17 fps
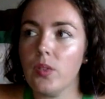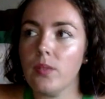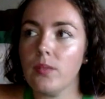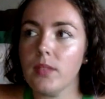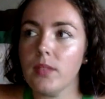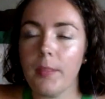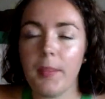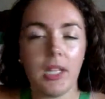
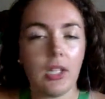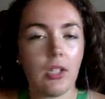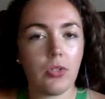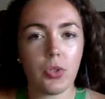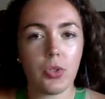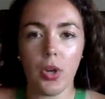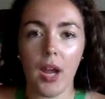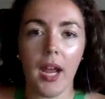You
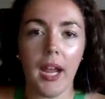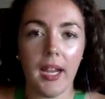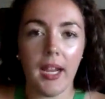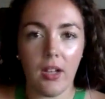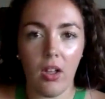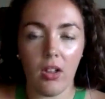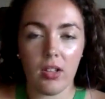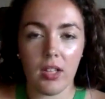tried
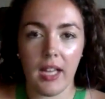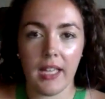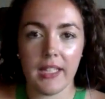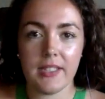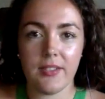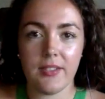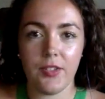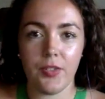all
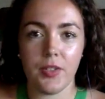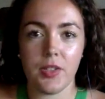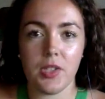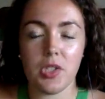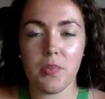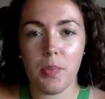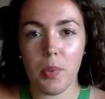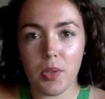kinds of different
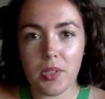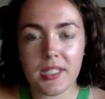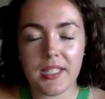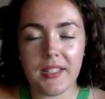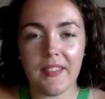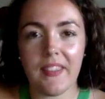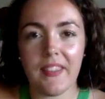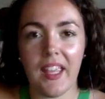sports
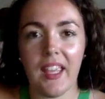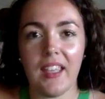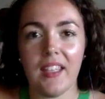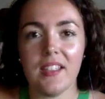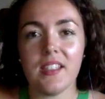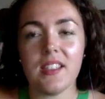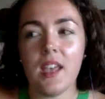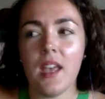and
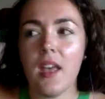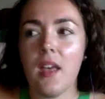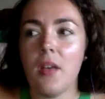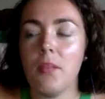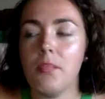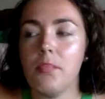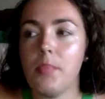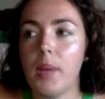things,
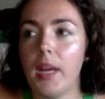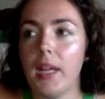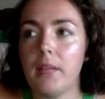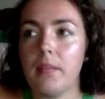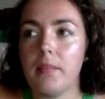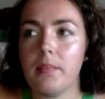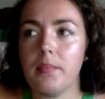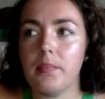but
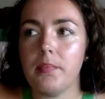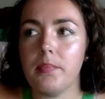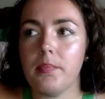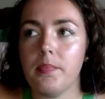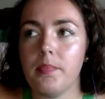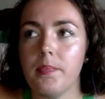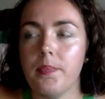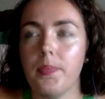
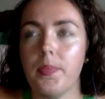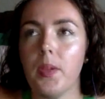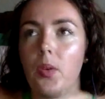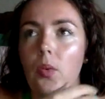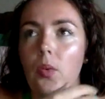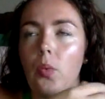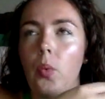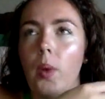
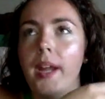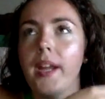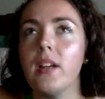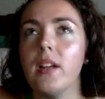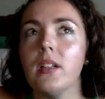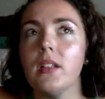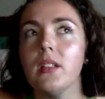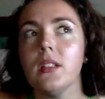
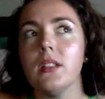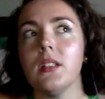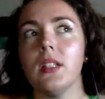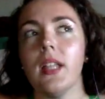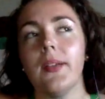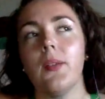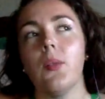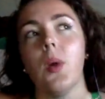
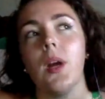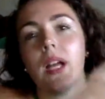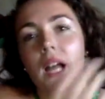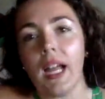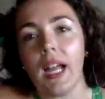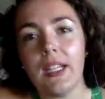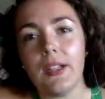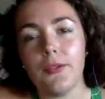what
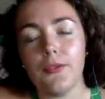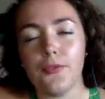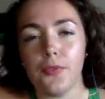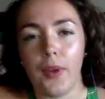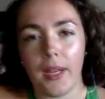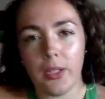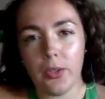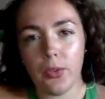kind of
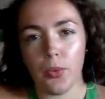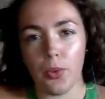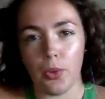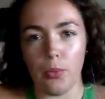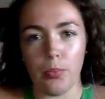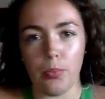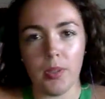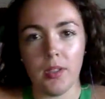friend
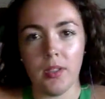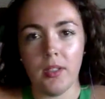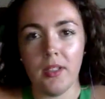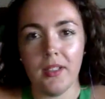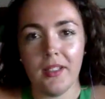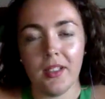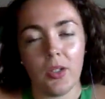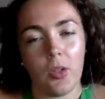group
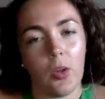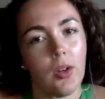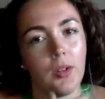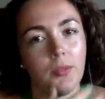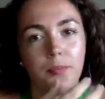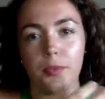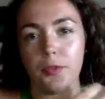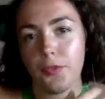
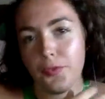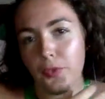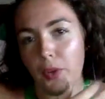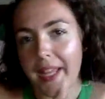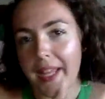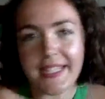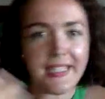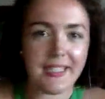or
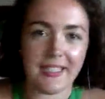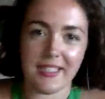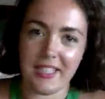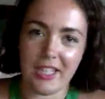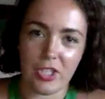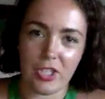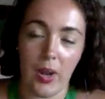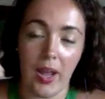friends
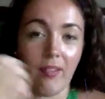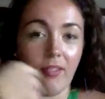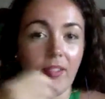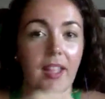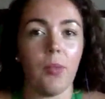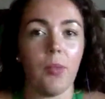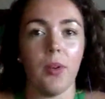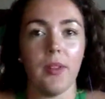did you have?
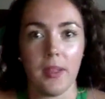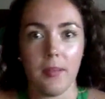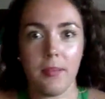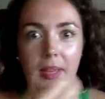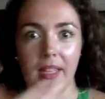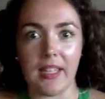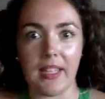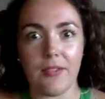Like, were they
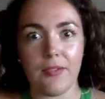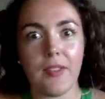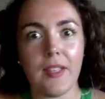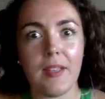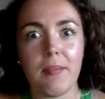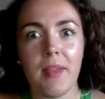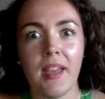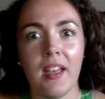mainly
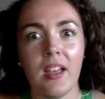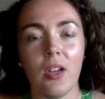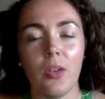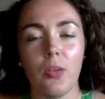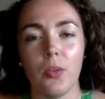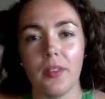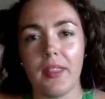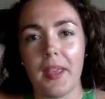
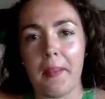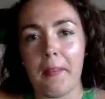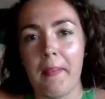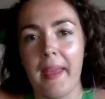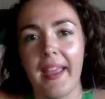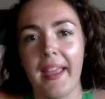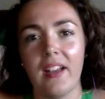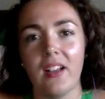female? Were they
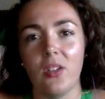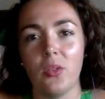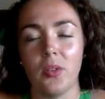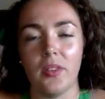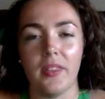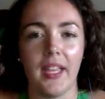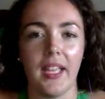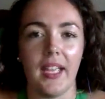male?
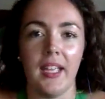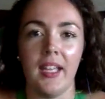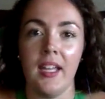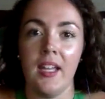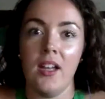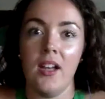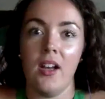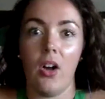Were they
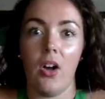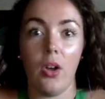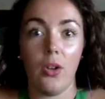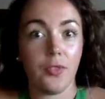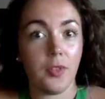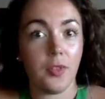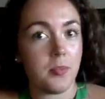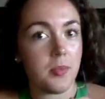all
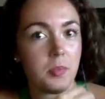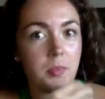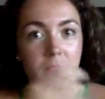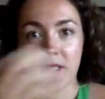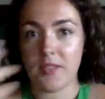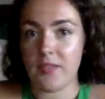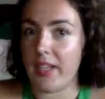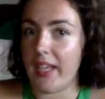from
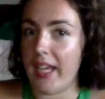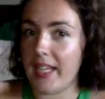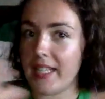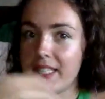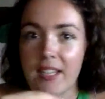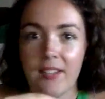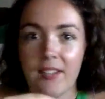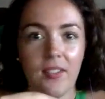specific
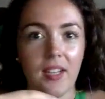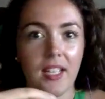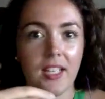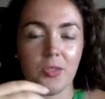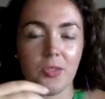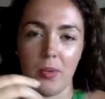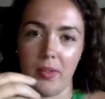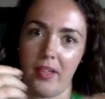
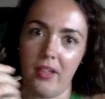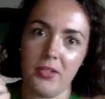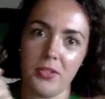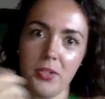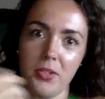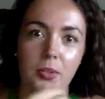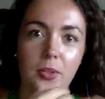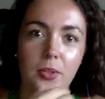activities? Were they all
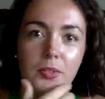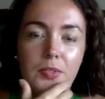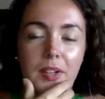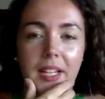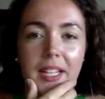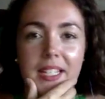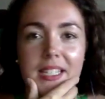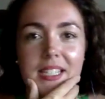school
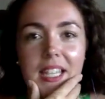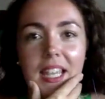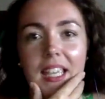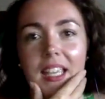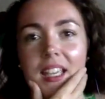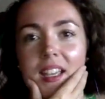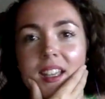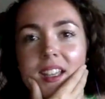friends? Like,